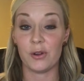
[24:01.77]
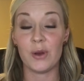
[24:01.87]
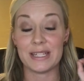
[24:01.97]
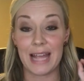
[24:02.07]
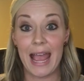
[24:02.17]
who
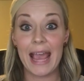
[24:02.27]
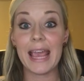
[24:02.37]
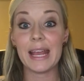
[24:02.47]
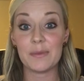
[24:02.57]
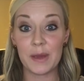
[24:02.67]
has
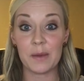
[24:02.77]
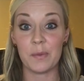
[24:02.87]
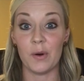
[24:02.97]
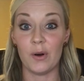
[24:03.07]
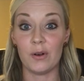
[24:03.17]
8
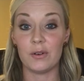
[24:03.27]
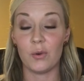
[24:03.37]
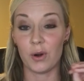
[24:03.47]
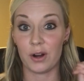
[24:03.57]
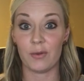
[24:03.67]
people
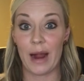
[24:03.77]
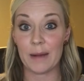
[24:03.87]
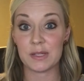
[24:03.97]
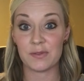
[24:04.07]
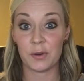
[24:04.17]
order
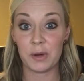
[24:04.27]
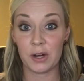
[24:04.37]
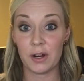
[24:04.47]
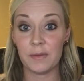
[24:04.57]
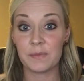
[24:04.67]
wraps from
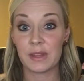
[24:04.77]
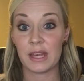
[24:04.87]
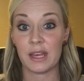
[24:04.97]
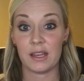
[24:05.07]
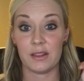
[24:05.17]
her,
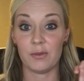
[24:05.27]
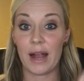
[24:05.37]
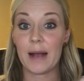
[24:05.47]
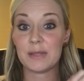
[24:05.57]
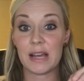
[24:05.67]
the
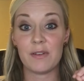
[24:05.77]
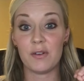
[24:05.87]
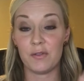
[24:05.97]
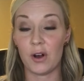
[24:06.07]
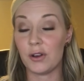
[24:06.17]
wraps have
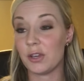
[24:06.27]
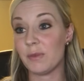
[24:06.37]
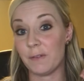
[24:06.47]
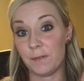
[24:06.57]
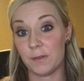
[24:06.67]
a
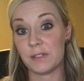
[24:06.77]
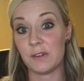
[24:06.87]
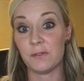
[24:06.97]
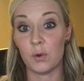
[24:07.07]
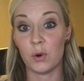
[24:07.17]
volume of
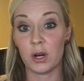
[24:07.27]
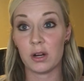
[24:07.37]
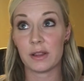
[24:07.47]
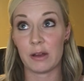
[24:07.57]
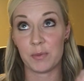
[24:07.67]

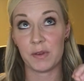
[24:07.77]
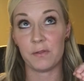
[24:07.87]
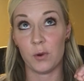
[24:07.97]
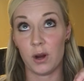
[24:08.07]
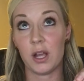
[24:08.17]
54. That would be
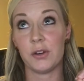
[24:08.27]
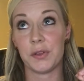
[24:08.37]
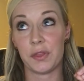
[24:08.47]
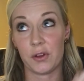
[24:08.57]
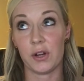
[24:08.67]

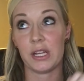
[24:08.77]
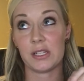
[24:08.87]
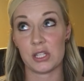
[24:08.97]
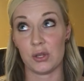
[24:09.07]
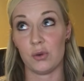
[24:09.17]

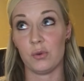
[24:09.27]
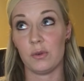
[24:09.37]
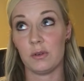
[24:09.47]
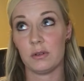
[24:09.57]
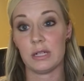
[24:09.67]

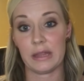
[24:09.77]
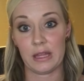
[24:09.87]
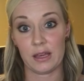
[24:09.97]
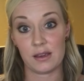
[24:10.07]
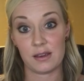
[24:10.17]
432, I
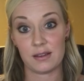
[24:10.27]
think.